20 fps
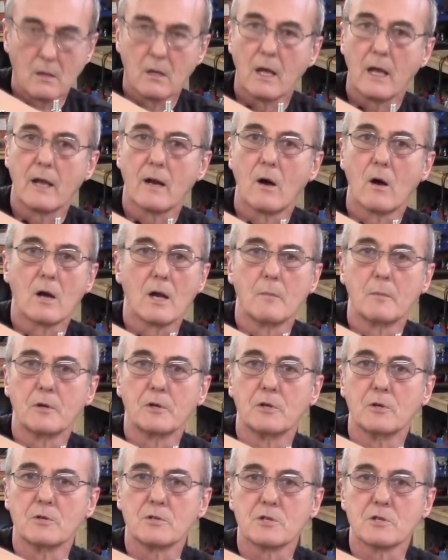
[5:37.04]
and all I'm
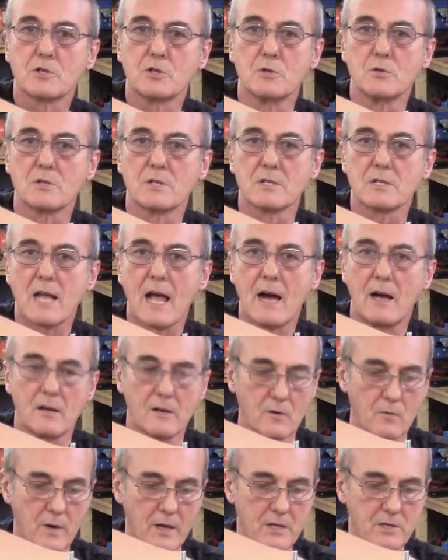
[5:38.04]
going to do is just use this
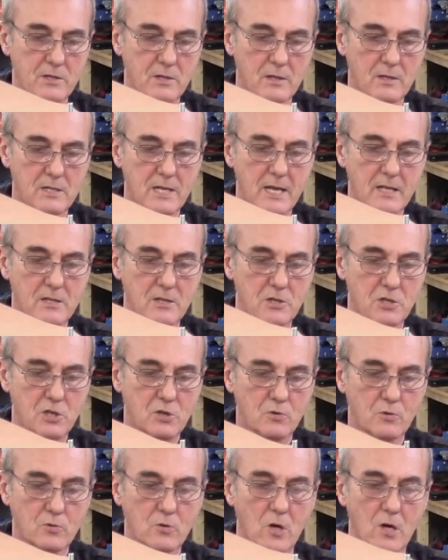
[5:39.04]
Allen wrench and take this
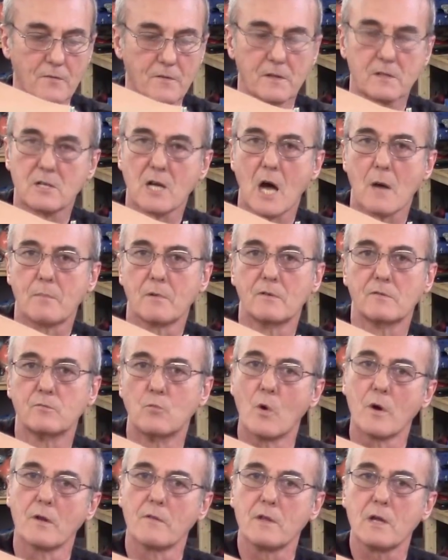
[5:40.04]
screw off the top of
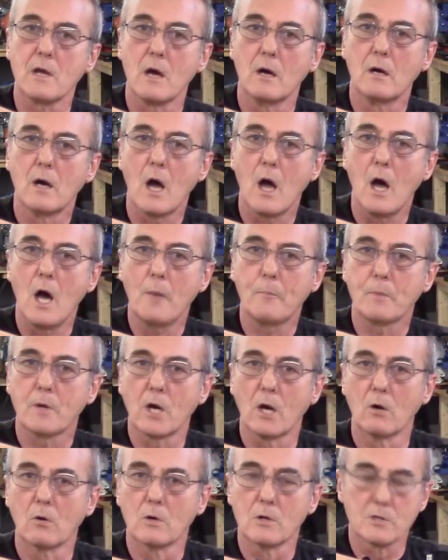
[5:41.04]
one of the
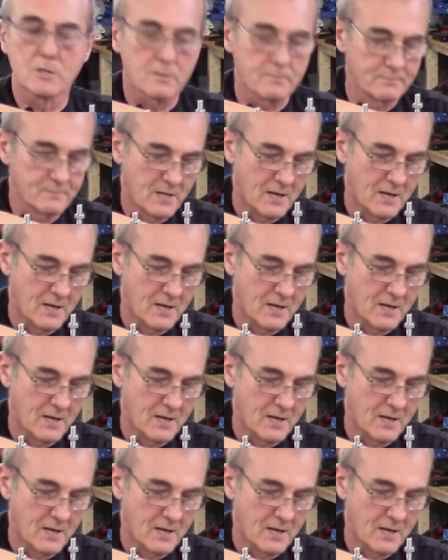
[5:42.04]
upgoers,